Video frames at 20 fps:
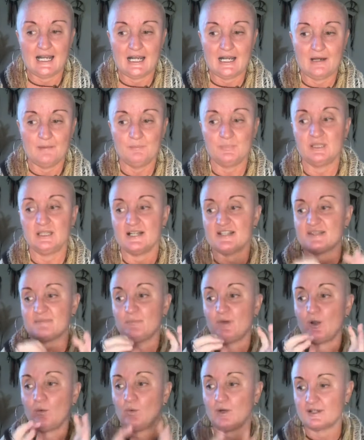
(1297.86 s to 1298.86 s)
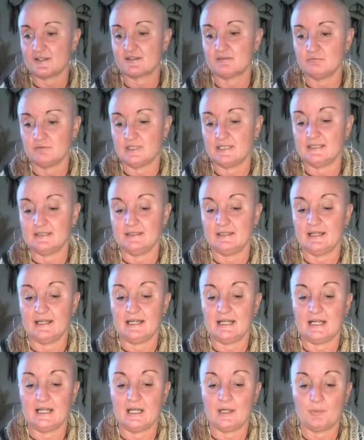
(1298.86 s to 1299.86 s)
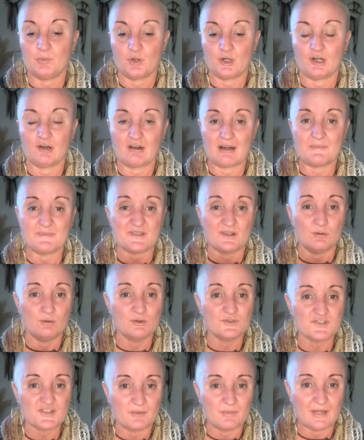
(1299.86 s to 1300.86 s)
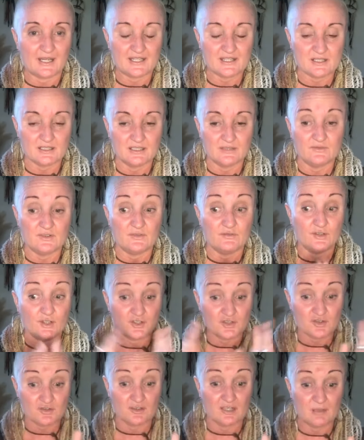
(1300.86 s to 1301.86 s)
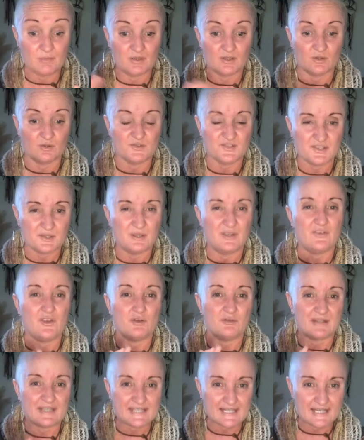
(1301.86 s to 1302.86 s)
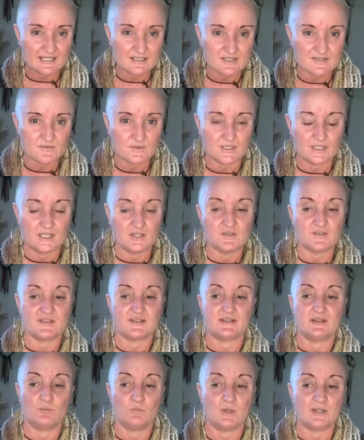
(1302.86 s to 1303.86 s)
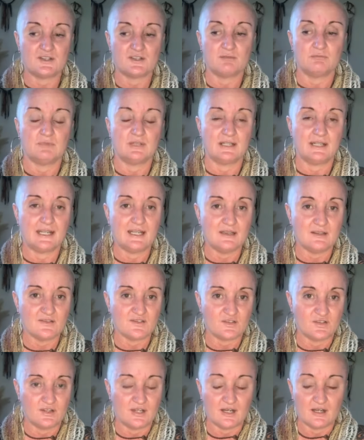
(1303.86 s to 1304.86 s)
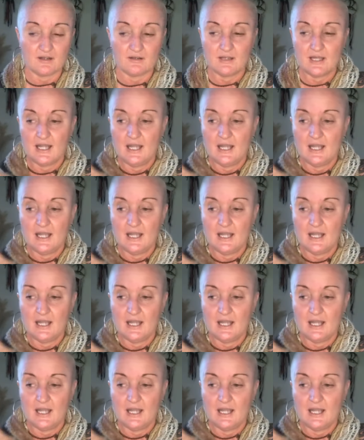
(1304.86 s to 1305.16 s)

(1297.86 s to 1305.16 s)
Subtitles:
Plus my one-to-one programs are also being delivered virtually, but also if you're in Townsville and interested, one-to-one in the studio.